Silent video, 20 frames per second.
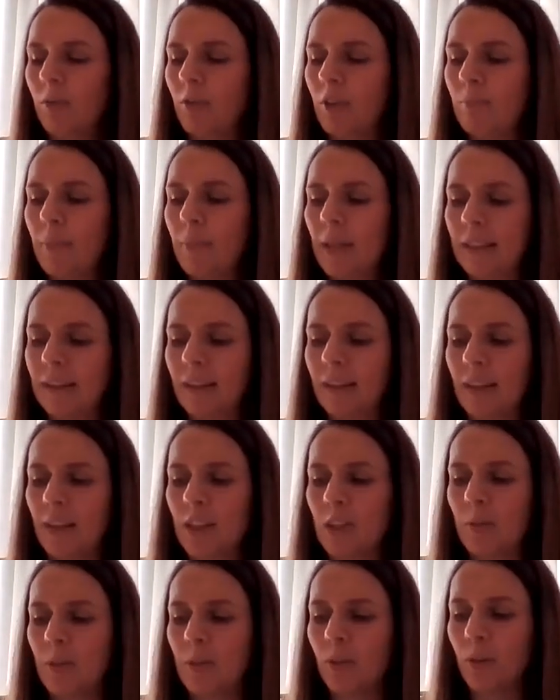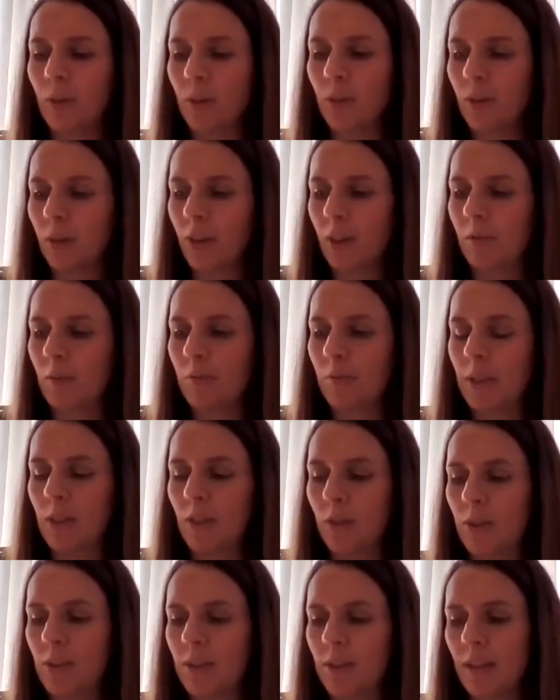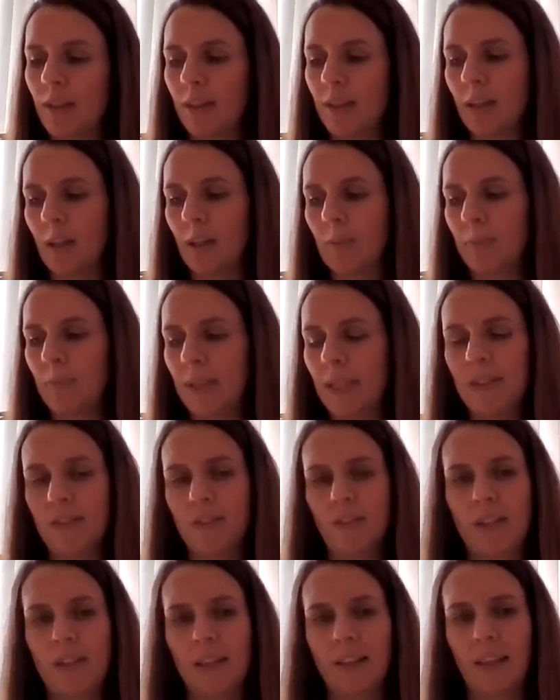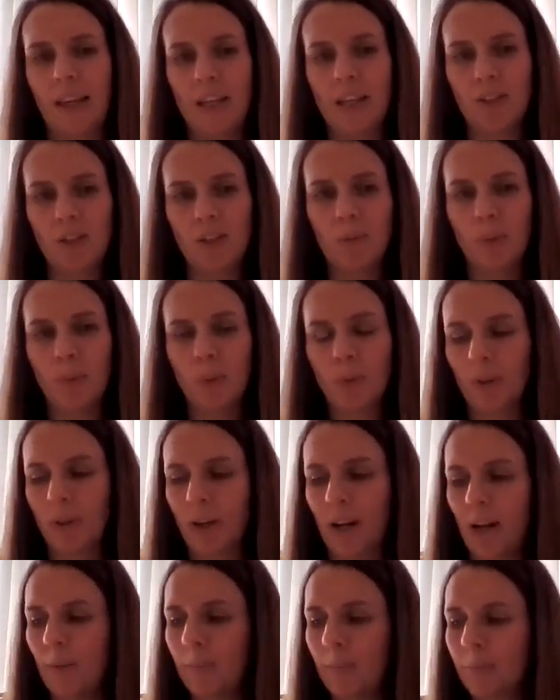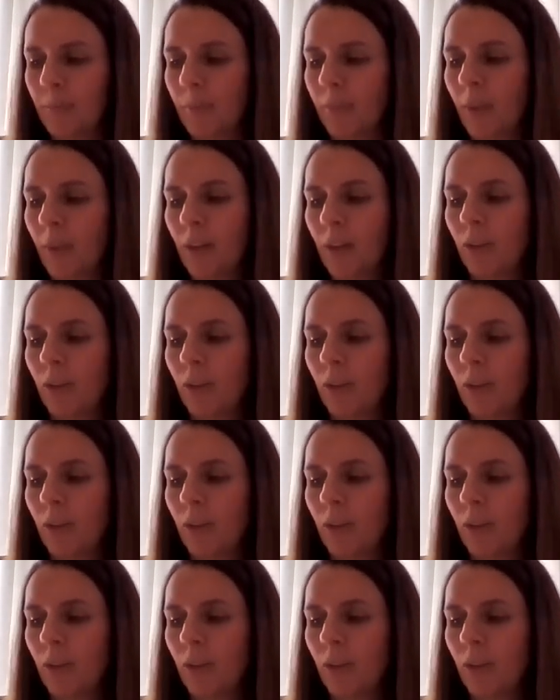We've made links with Google and we've been using the Internet Legends programme.